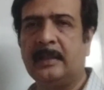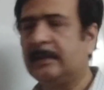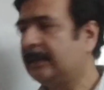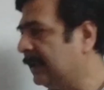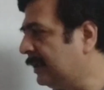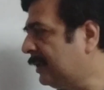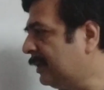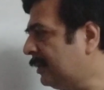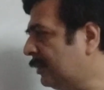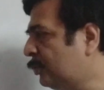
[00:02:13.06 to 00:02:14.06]
There
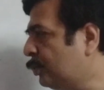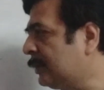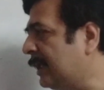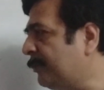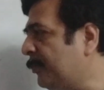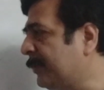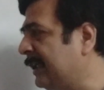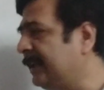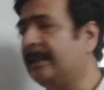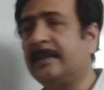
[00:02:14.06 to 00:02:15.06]
are two types of
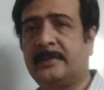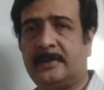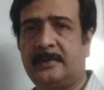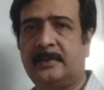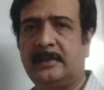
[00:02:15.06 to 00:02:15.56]
carriers